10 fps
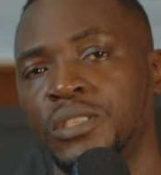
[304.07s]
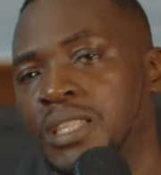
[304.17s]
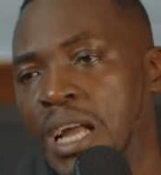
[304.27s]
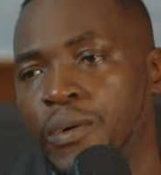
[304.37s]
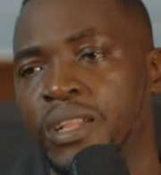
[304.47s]

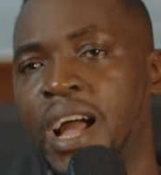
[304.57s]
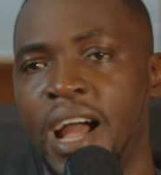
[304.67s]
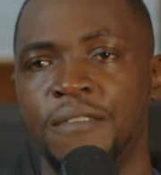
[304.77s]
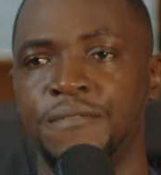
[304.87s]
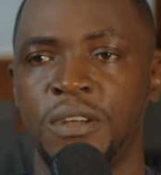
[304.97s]
sit down and
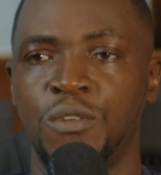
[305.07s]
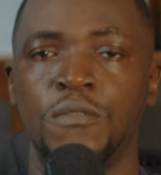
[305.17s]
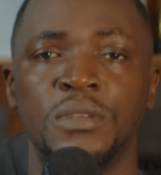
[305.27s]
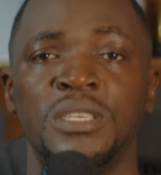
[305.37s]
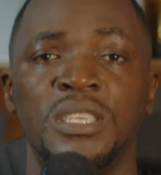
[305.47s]
have a
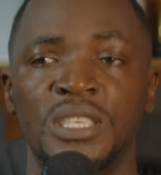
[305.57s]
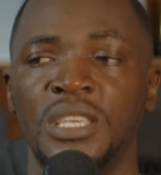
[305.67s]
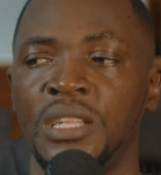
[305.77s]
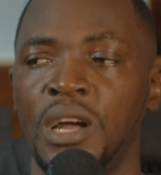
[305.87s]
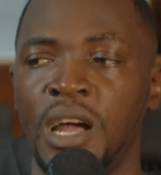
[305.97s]

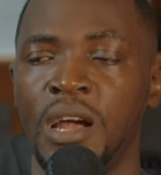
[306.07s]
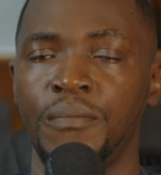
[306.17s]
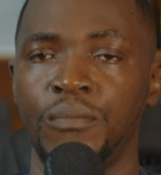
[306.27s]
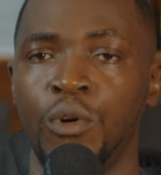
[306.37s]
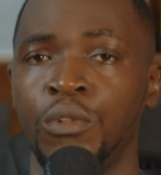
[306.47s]
conversation
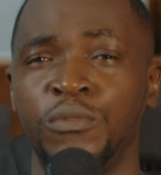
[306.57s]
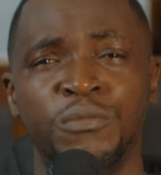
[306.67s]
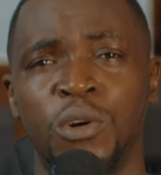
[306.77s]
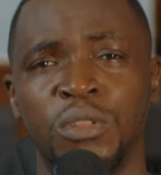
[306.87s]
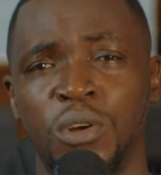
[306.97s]
um, on,
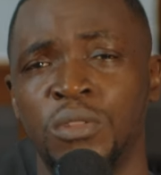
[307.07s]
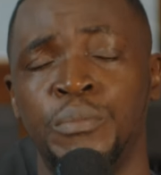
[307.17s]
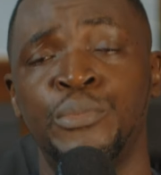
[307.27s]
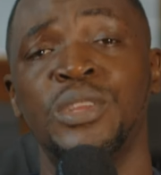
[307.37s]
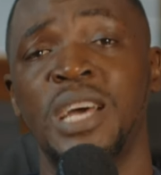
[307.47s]
on, on
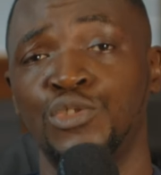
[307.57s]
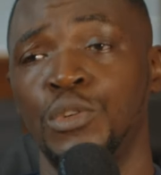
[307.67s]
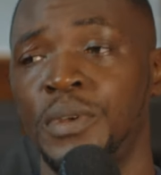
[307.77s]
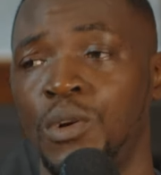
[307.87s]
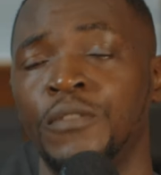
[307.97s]
a broader
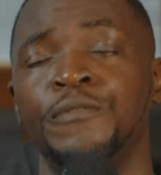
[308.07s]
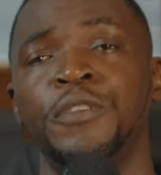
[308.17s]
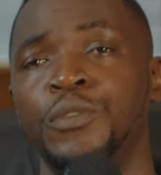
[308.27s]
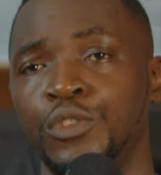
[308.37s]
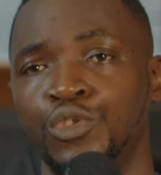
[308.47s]
topic, on
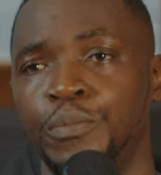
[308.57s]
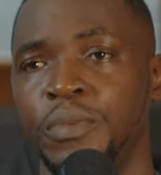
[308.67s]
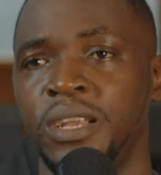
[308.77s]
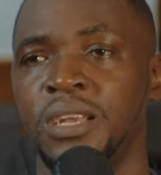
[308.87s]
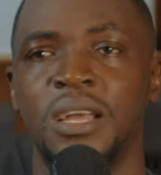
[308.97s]
various
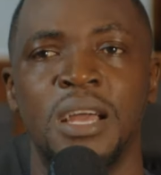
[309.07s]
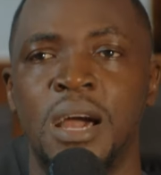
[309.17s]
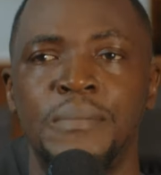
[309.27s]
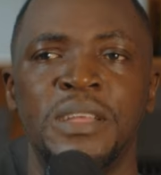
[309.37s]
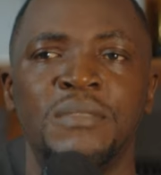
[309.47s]
topics.
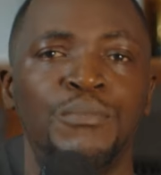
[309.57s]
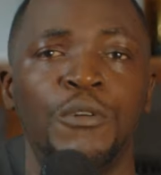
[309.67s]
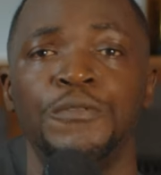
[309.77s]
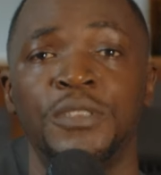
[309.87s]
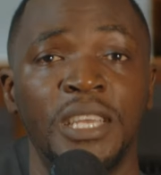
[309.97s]
I mean,
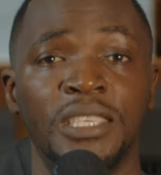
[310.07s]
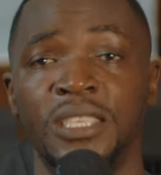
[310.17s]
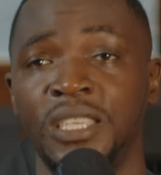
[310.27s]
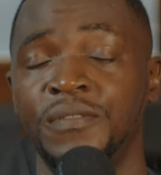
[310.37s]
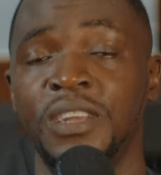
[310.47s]
both
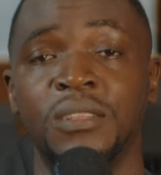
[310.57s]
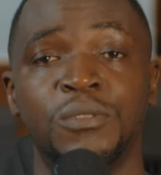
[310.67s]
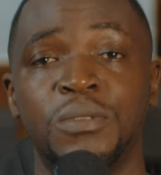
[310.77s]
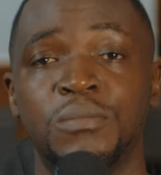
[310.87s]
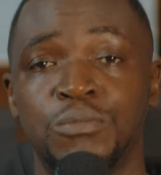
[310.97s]
sensitive and
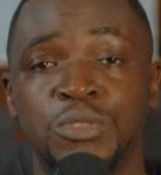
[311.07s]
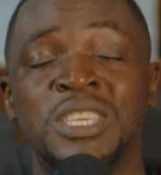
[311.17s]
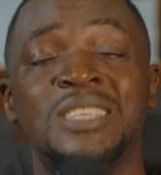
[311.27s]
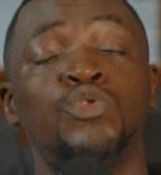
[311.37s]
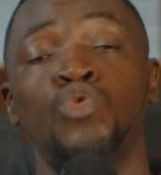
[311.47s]

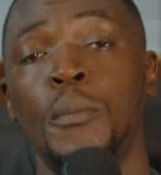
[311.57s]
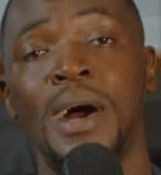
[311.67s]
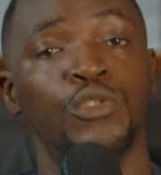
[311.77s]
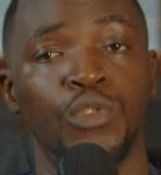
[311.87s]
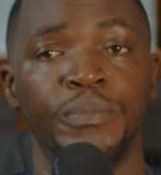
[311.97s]
just
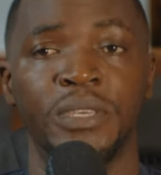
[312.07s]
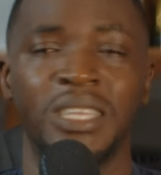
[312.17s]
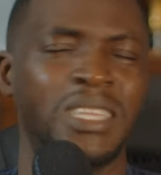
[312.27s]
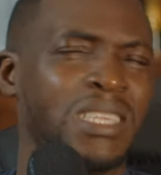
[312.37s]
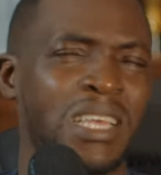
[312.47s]
normal topic,
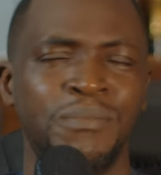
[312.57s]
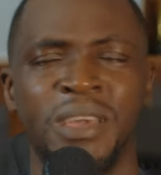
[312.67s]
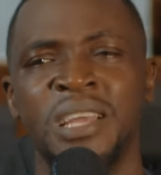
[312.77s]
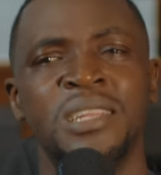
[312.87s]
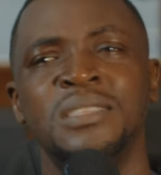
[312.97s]

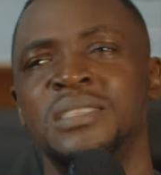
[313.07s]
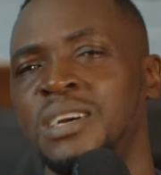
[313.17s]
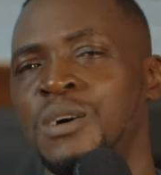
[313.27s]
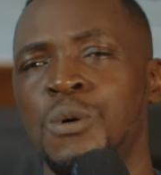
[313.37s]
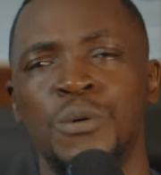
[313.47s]
entertainment,
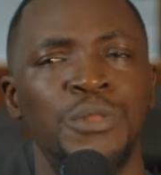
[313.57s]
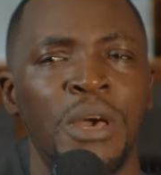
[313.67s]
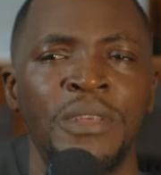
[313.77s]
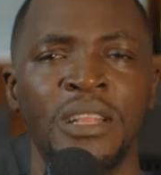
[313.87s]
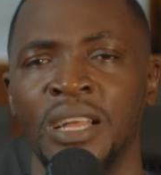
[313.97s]
health.
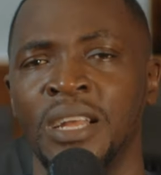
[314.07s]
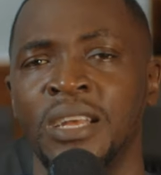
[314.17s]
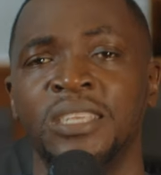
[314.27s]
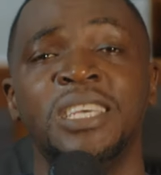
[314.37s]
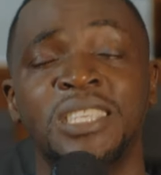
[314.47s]
I mean,
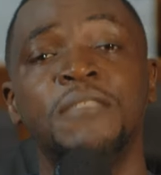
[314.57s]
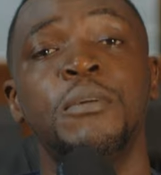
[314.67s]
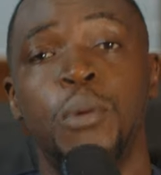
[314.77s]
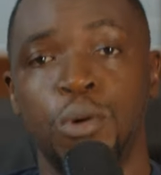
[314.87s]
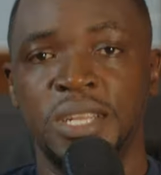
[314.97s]
just have
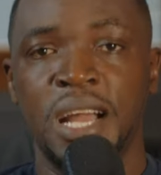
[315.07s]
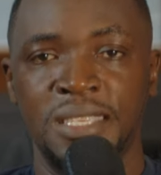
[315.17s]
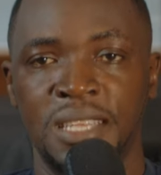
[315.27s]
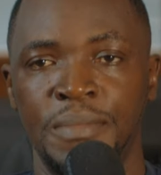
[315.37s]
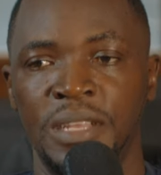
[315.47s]
a
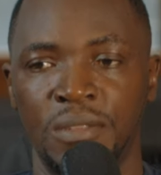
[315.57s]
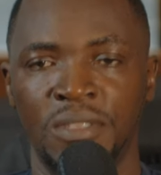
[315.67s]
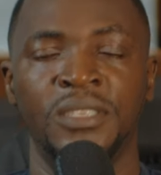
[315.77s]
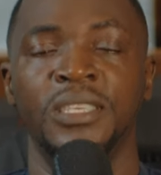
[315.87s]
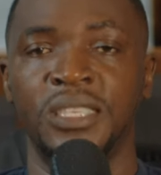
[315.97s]
podcast. I mean,
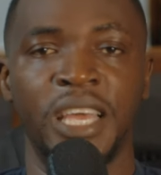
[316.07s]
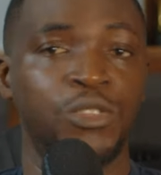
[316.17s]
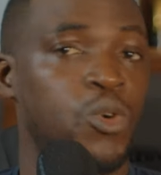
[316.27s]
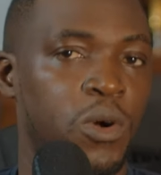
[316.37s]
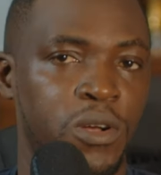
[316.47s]
sit
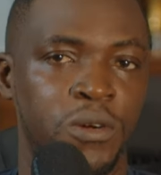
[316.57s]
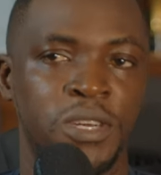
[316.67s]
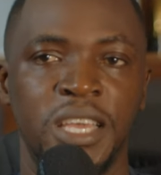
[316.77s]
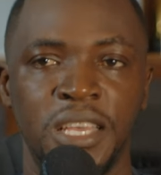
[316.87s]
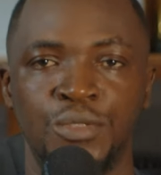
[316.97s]
and talk,
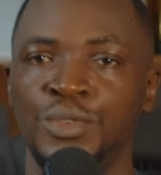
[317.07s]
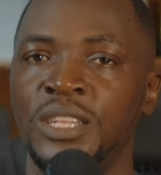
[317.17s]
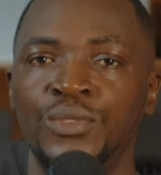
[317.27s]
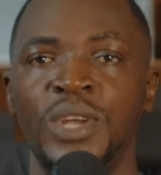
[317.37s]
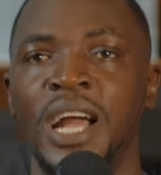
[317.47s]
okay, so
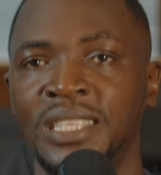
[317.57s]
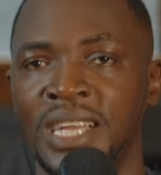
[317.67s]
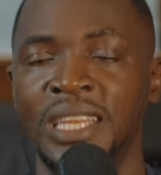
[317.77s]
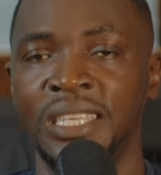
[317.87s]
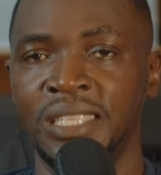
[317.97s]
that you guys
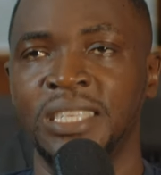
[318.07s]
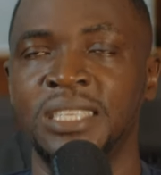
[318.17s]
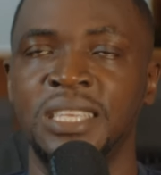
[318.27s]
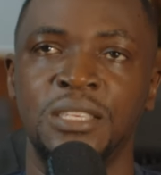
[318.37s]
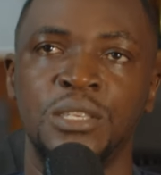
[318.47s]
can listen
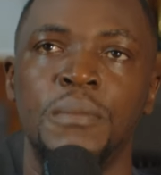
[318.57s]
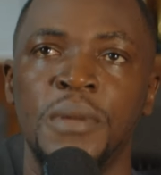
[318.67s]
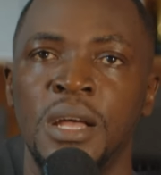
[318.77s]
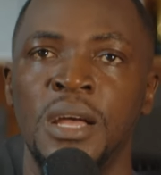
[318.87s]
and take some,